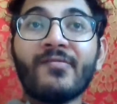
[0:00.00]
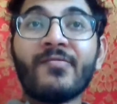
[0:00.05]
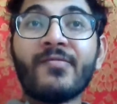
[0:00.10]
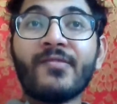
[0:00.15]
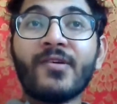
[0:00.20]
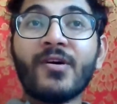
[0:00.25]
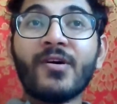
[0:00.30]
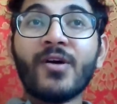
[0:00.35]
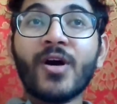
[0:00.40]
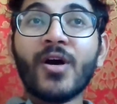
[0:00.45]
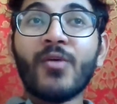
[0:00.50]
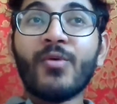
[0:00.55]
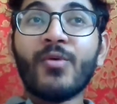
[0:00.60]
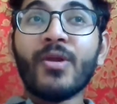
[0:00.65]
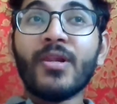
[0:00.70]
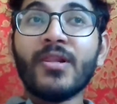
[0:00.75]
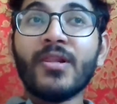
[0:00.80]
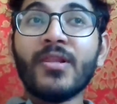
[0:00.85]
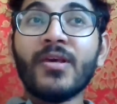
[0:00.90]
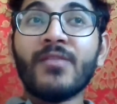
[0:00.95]

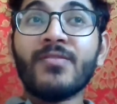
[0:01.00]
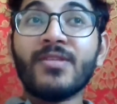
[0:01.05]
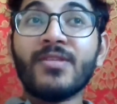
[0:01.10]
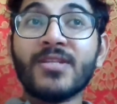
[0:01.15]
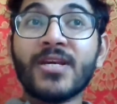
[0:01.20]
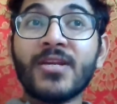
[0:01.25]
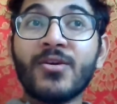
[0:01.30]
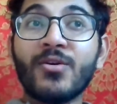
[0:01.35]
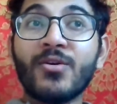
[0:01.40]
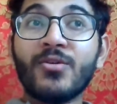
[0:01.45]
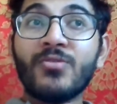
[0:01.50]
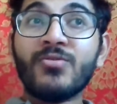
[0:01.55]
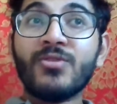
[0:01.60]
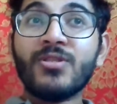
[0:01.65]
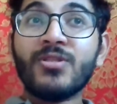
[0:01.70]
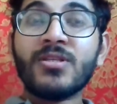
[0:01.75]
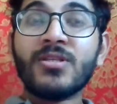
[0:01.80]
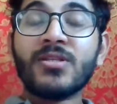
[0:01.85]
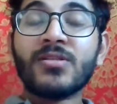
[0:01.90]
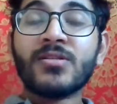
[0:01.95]
while they have signed on to
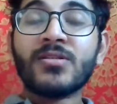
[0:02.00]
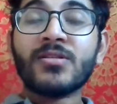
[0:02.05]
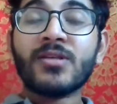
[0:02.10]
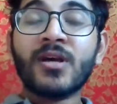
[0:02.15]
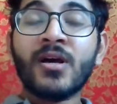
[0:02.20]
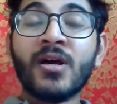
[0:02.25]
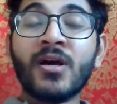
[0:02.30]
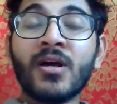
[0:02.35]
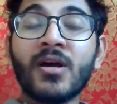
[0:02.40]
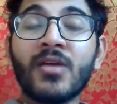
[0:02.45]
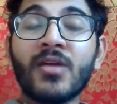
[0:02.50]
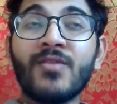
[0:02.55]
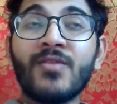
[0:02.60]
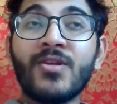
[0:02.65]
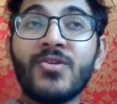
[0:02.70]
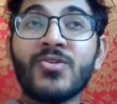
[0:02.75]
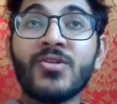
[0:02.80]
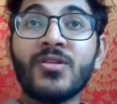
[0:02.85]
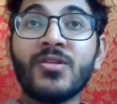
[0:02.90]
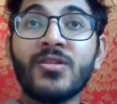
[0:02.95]
this
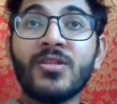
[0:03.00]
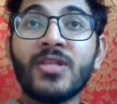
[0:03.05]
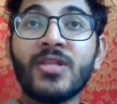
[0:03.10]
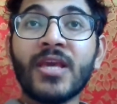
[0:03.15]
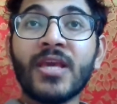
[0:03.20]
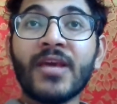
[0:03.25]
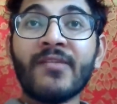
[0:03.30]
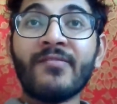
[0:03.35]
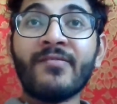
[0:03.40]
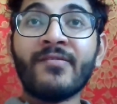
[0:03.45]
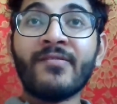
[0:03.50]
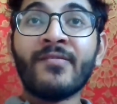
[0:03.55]
convention, they have